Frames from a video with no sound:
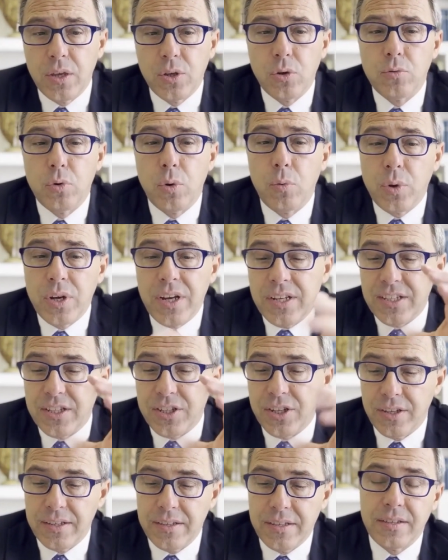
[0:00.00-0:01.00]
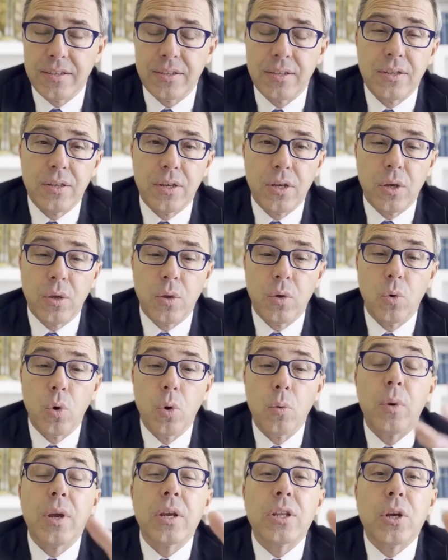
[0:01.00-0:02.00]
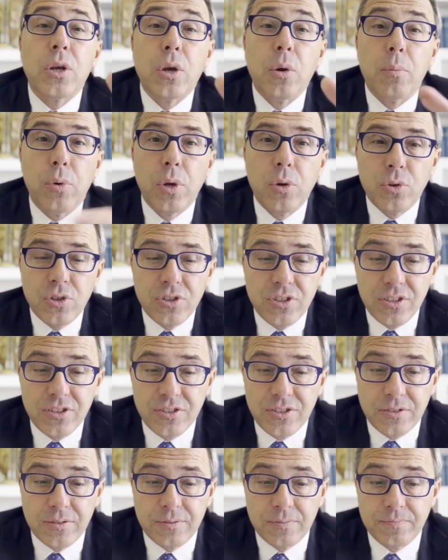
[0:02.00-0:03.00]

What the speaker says: for political or personal purposes.